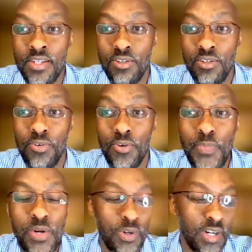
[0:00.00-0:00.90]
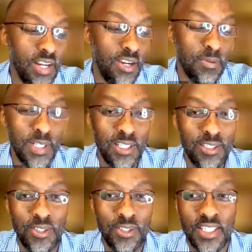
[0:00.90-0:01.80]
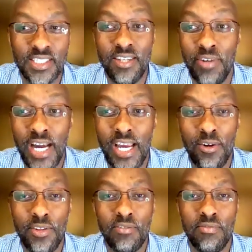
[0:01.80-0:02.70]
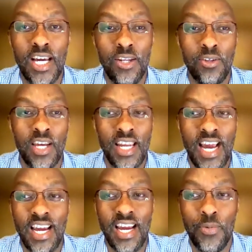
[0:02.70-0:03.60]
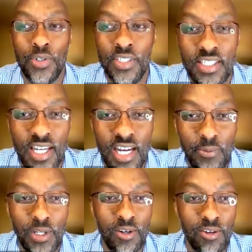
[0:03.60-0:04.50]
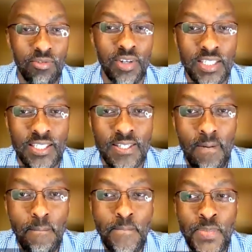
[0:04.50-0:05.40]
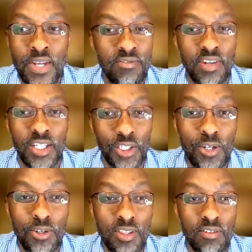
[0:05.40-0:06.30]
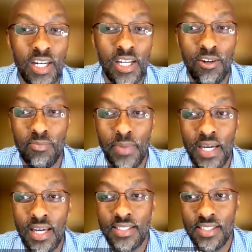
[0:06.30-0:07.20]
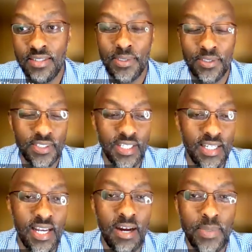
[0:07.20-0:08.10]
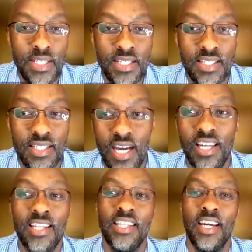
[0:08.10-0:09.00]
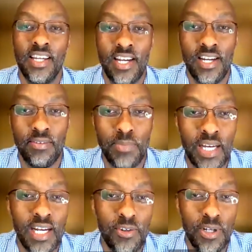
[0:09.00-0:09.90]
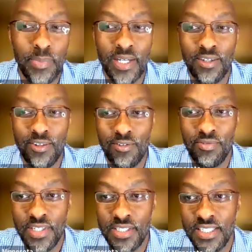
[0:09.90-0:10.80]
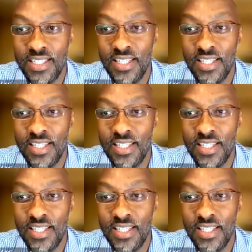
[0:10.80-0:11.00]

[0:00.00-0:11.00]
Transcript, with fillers: So for me, what I normally do is if I know the value that I want, I will go first. If I don't know the value of my asset, because that happens, I let the other my counterpart go first.